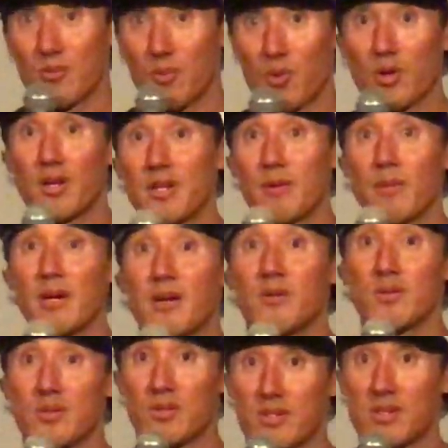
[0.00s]
worried
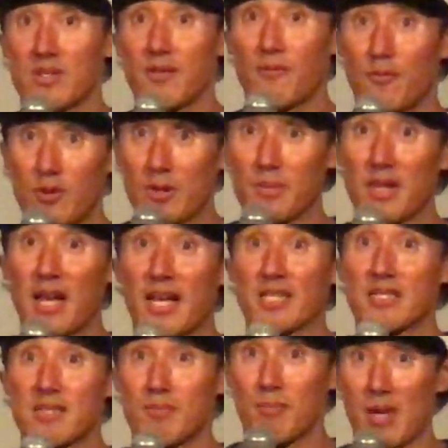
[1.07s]
about was the free
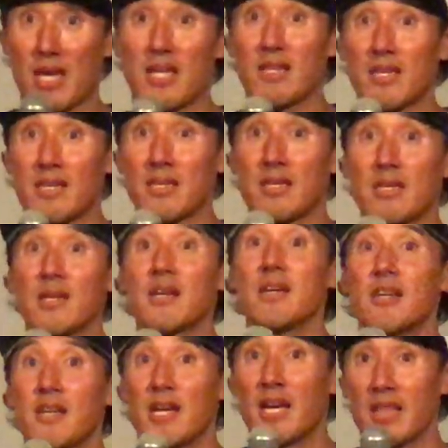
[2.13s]
blast mainly
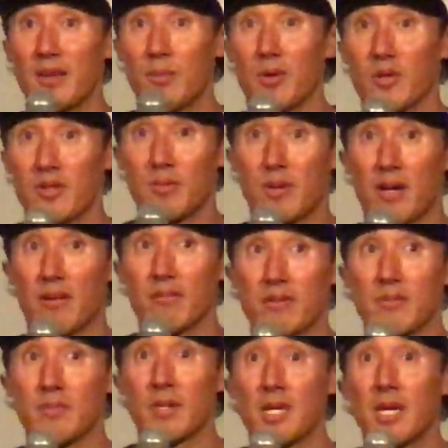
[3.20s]
and the boulder
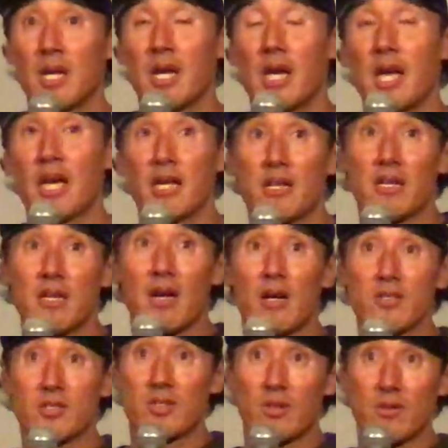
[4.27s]
problem. And
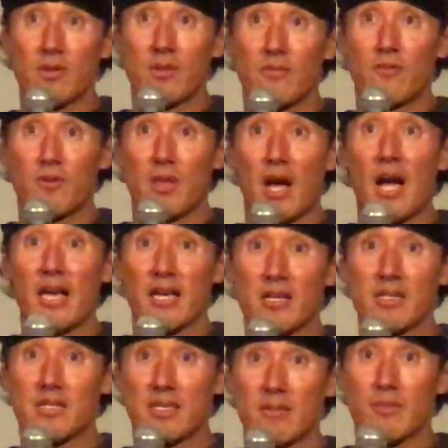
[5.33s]
also for the high
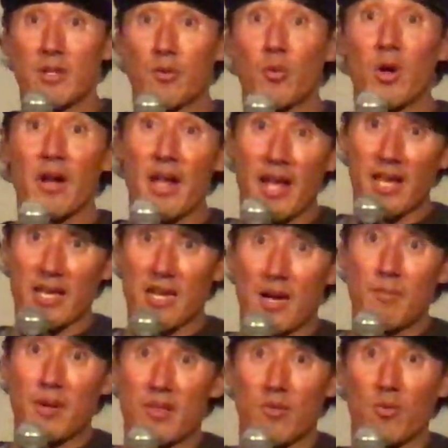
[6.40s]
angle team, like we're hanging
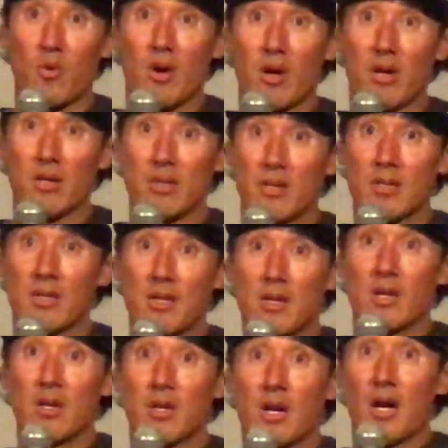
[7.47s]
up on the wall
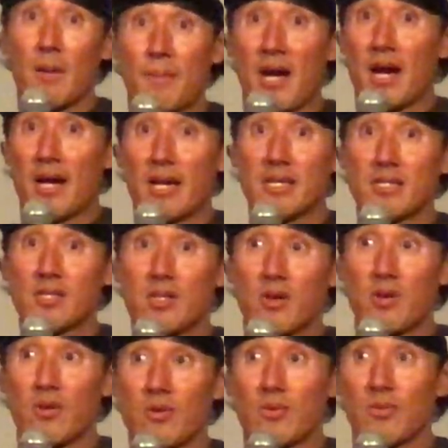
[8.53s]
up high,
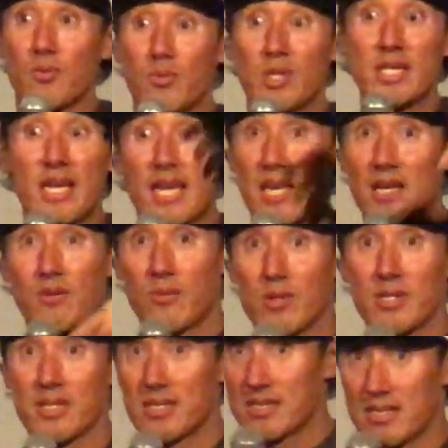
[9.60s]
so we can't
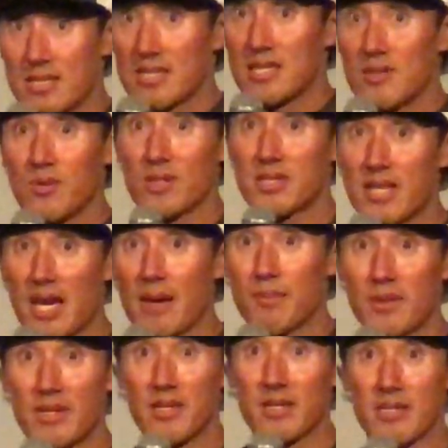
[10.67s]
really see what's
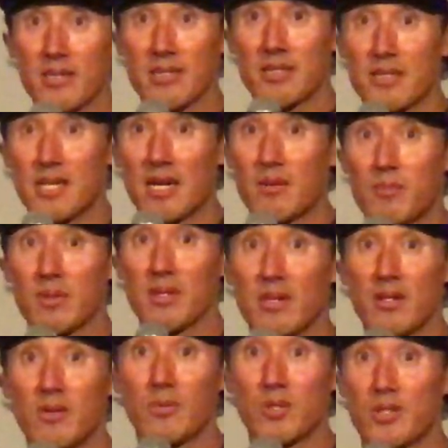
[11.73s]
happening down
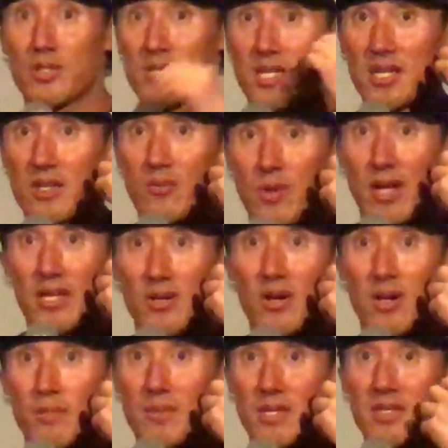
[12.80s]
below. We're just getting radio
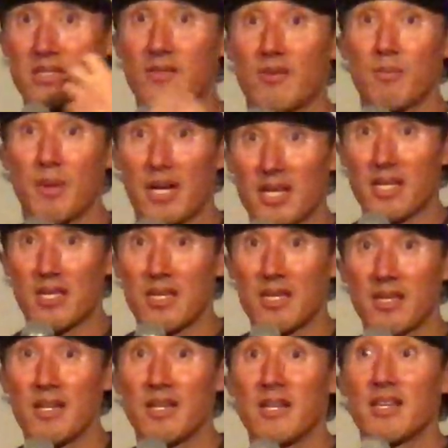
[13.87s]
updates from Mikey